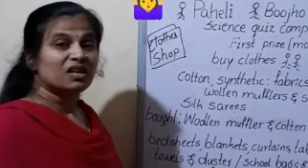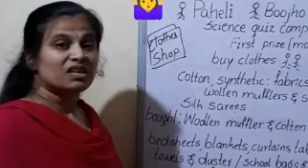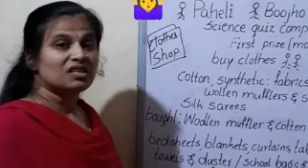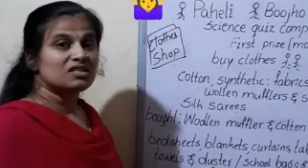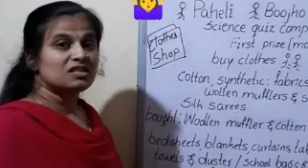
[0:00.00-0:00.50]

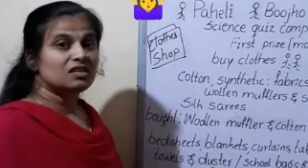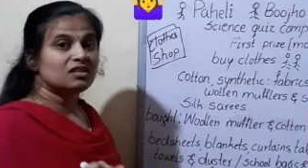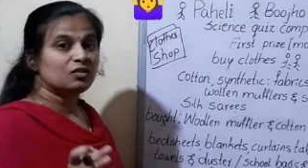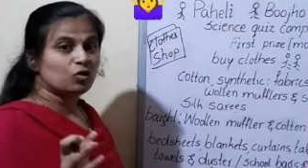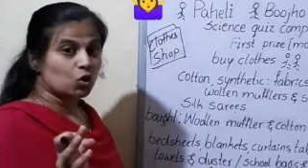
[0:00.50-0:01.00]
Duster,
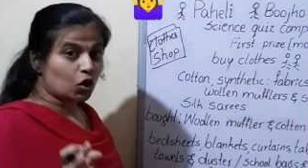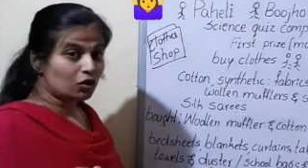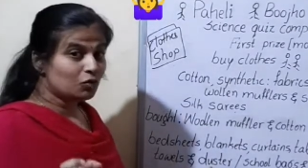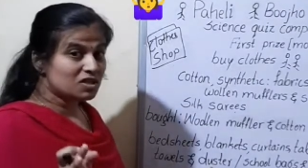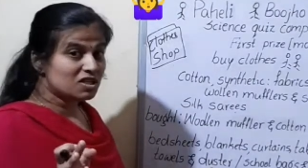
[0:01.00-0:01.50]
the
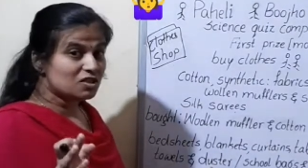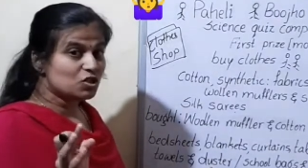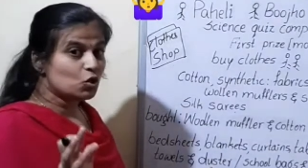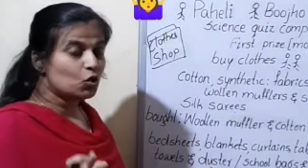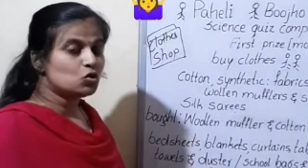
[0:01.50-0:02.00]
cloth which is
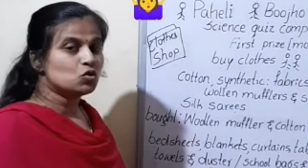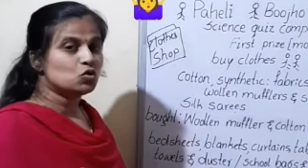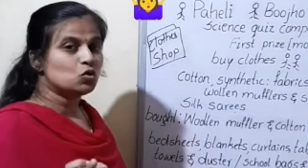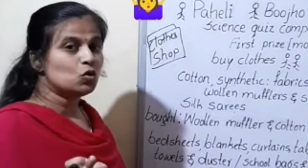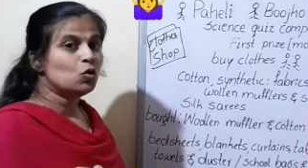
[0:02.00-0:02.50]
used
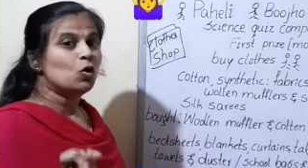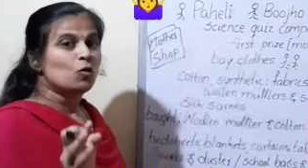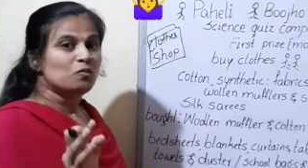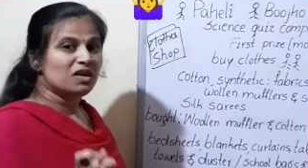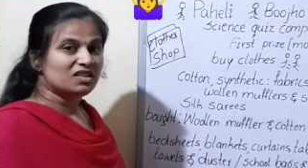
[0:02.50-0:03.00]
to
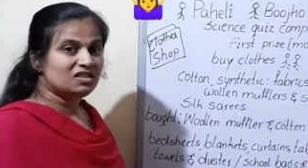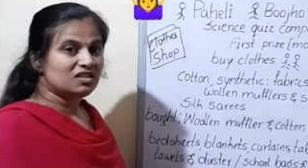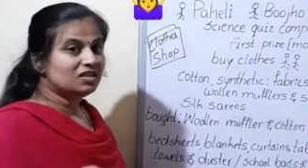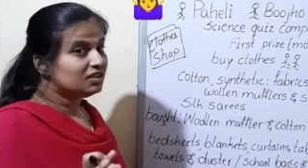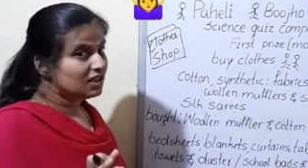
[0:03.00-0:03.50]
make
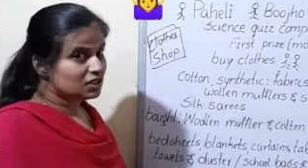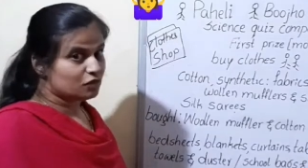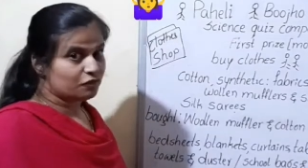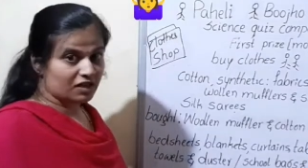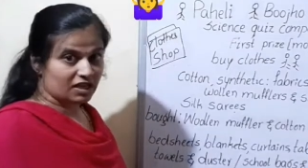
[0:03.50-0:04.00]
the dust
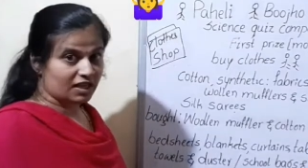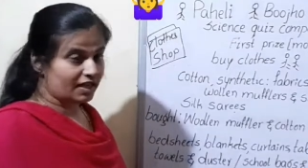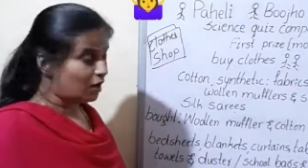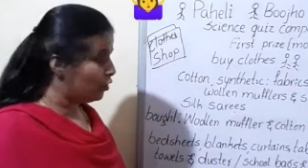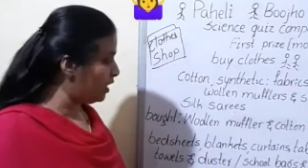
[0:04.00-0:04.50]
free
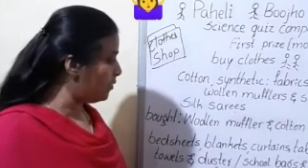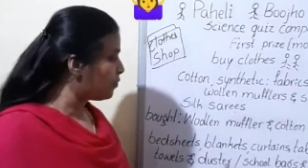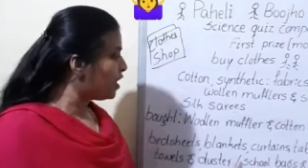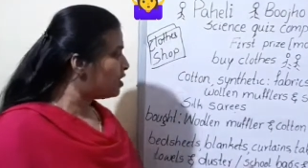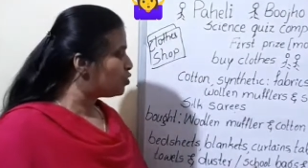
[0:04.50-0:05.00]
area. Okay,
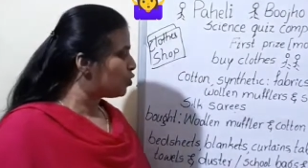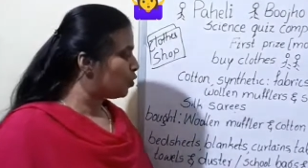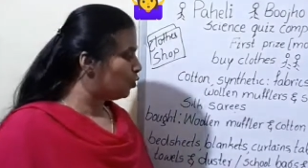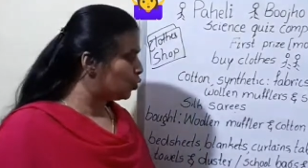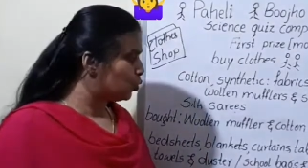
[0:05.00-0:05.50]
so
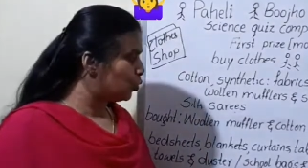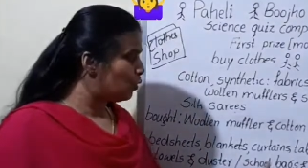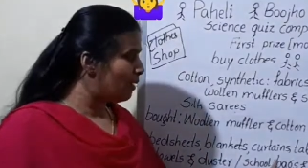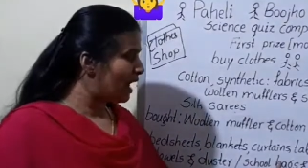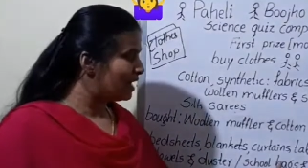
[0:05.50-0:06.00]
school
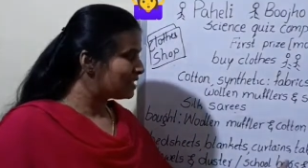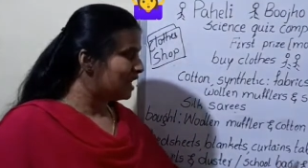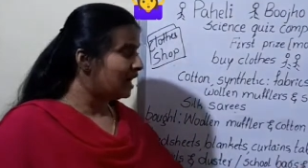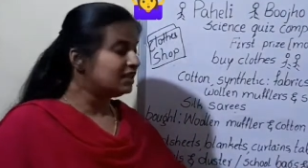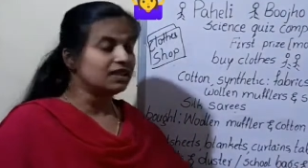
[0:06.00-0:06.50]
bags
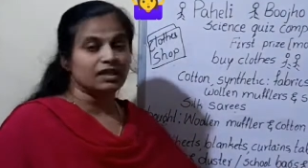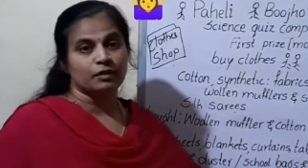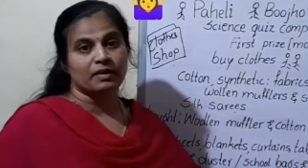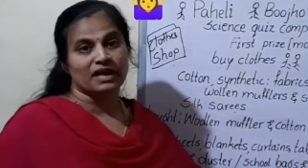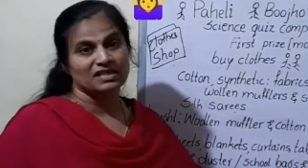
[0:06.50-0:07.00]
and gunny
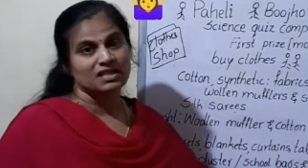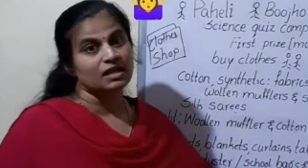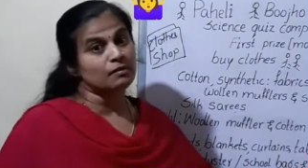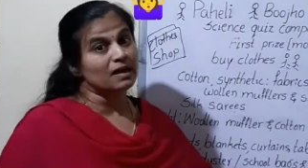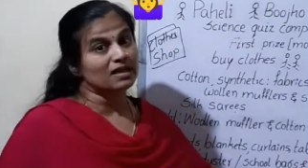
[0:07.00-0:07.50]
bags.
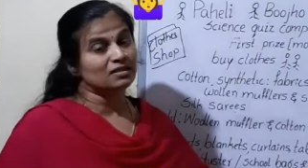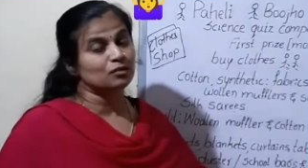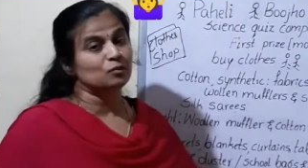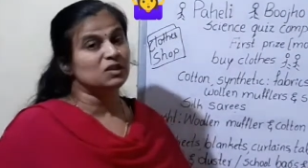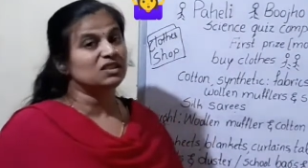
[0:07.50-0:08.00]
Gunny bags
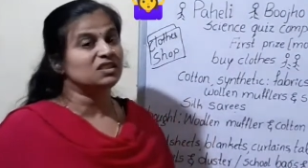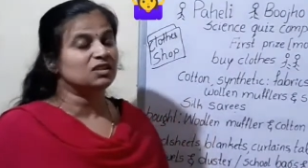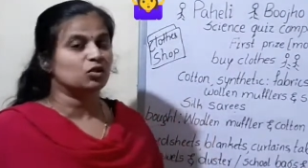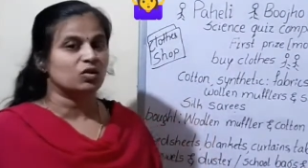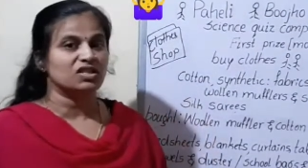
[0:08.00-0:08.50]

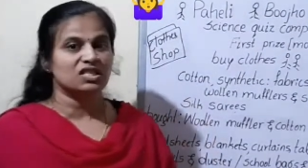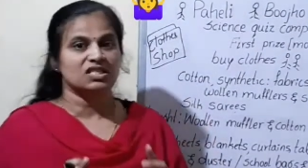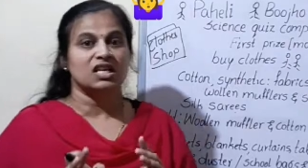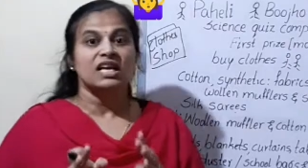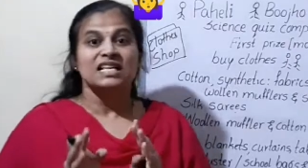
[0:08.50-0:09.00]
means you can
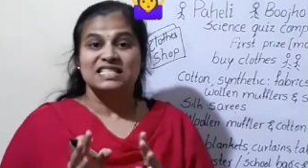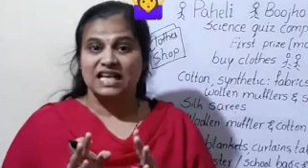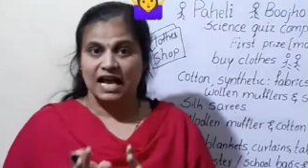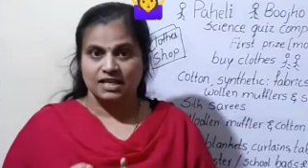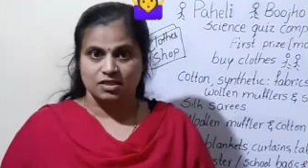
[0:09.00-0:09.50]
just
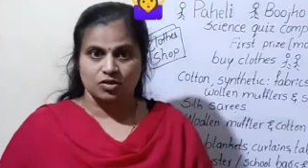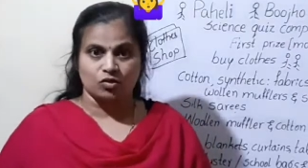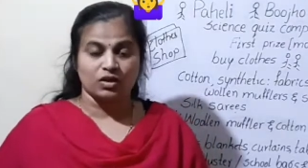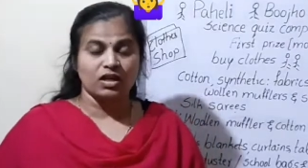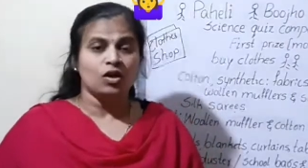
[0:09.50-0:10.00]
sacks.
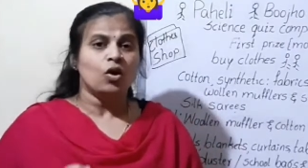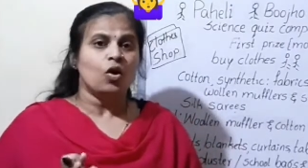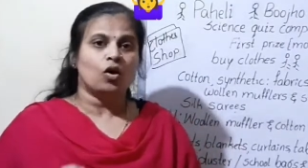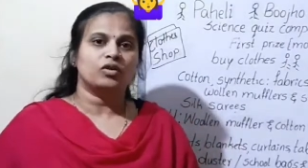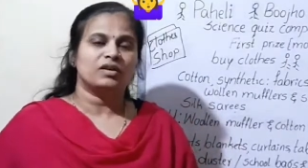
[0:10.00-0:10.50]
Okay,
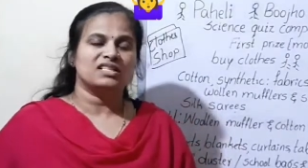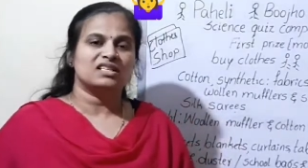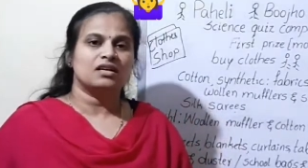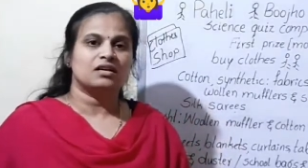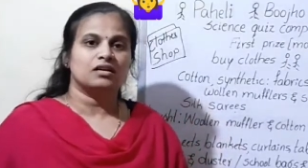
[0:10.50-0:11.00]
or you can
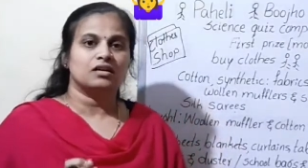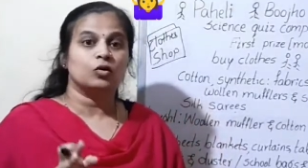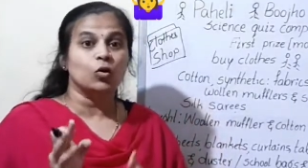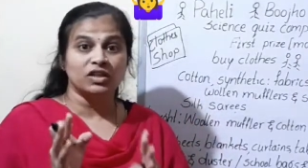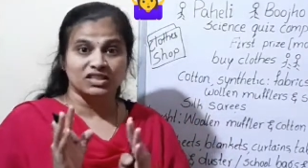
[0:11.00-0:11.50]
say
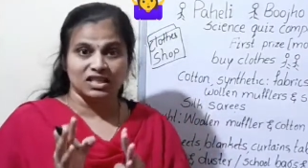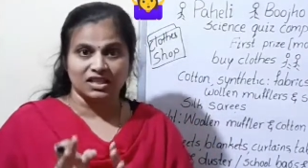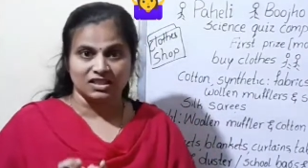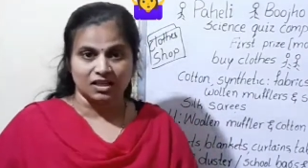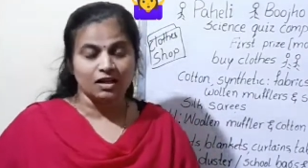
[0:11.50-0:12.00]
goni chil
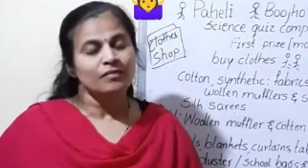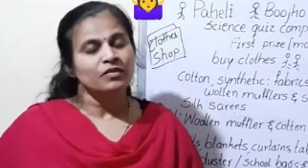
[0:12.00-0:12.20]
antira.